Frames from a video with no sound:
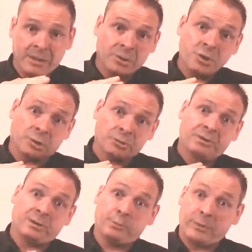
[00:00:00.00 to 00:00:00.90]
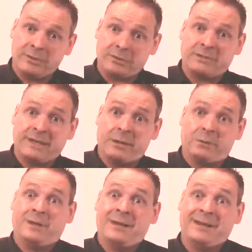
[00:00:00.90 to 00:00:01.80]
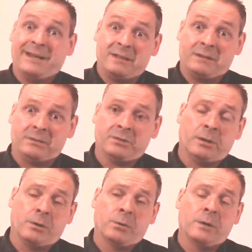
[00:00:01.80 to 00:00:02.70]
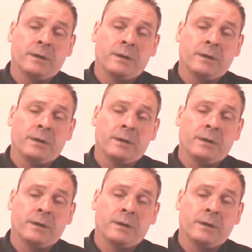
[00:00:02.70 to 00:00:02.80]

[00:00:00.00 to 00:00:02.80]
shunts the pressure down into the toe.